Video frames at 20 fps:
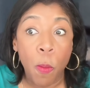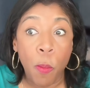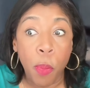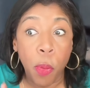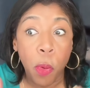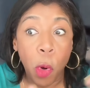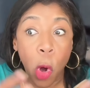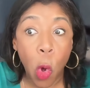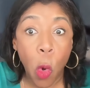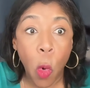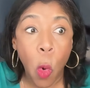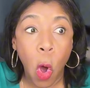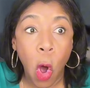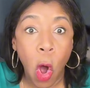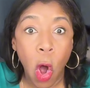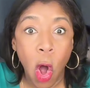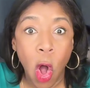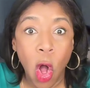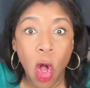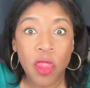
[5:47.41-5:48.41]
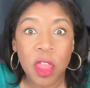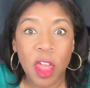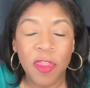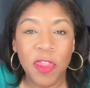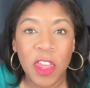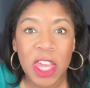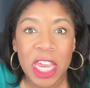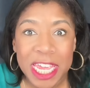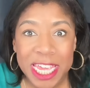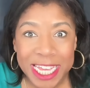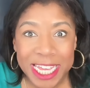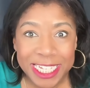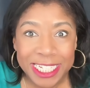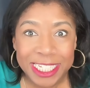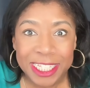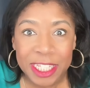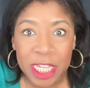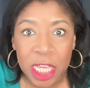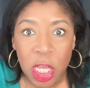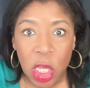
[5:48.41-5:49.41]
pro all the
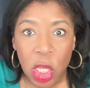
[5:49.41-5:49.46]
things.